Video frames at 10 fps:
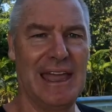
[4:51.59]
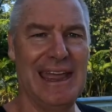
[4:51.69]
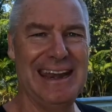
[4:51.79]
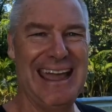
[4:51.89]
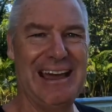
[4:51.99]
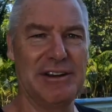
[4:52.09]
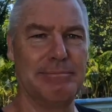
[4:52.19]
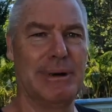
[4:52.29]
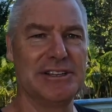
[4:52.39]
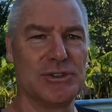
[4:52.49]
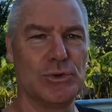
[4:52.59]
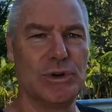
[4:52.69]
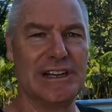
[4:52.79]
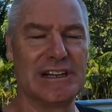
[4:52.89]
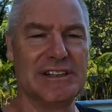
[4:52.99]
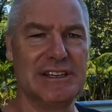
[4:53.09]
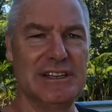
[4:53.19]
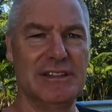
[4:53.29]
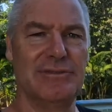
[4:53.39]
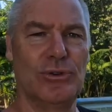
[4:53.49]
and out-muscle England
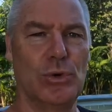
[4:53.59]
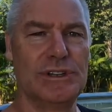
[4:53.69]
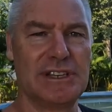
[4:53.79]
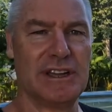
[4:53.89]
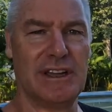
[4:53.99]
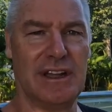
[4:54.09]
in the forwards,